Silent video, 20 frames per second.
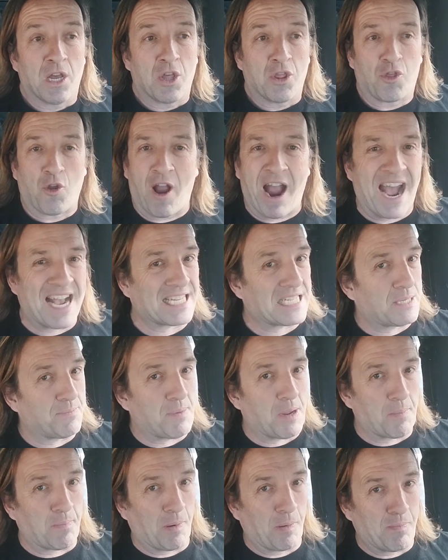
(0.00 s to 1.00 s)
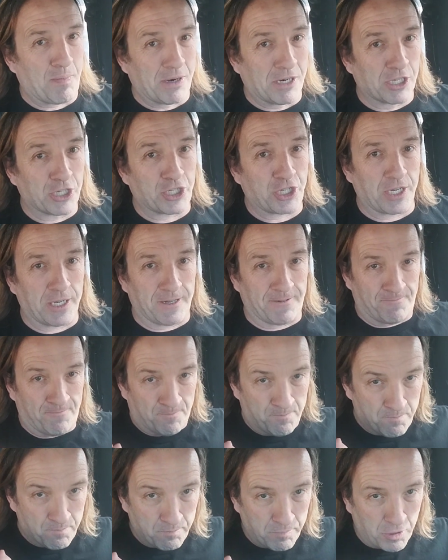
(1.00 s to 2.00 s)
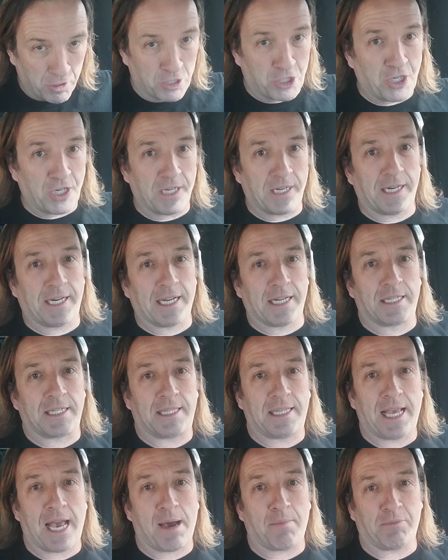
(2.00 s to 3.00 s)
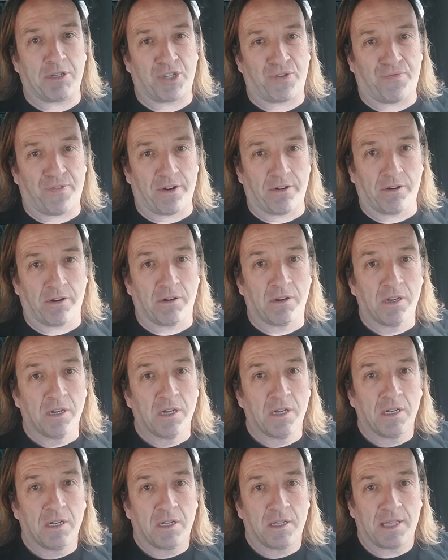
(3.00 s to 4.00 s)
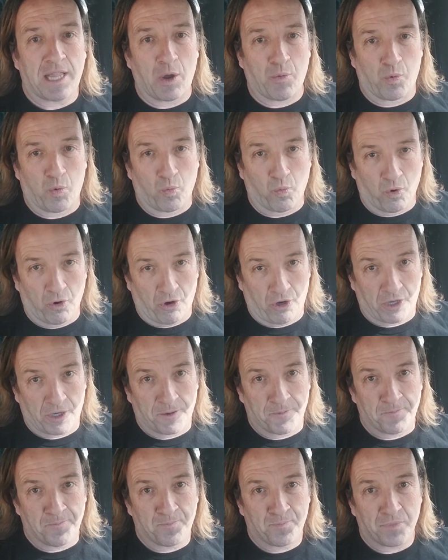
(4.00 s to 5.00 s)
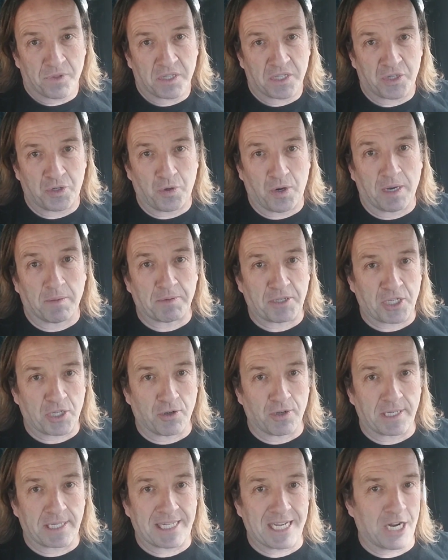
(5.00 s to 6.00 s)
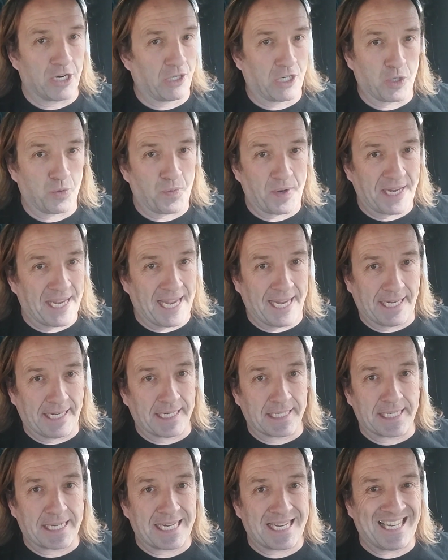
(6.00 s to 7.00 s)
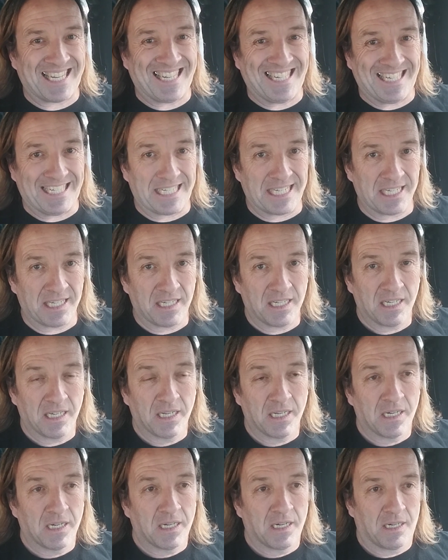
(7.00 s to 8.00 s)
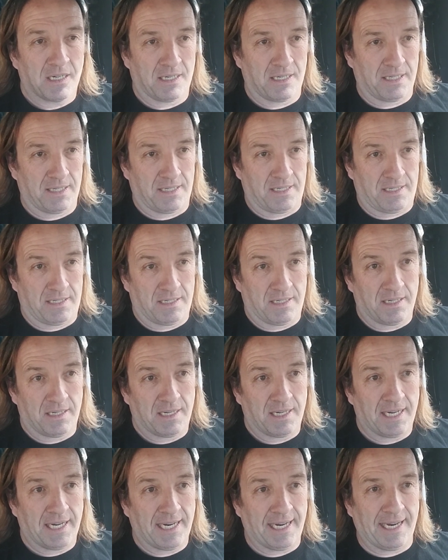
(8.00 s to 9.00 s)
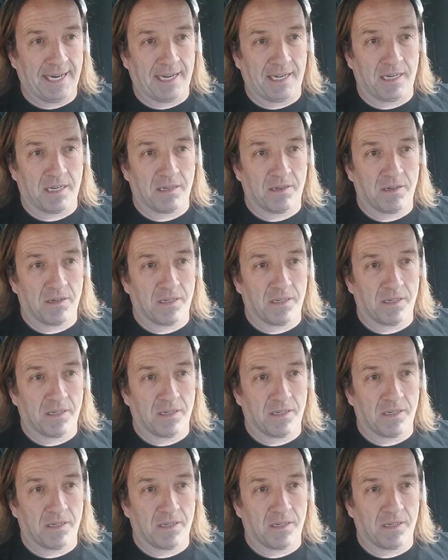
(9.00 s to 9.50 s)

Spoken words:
there has to be a propulsion pushing against the atmosphere that would work to help slow us down, because we can't get to heat. And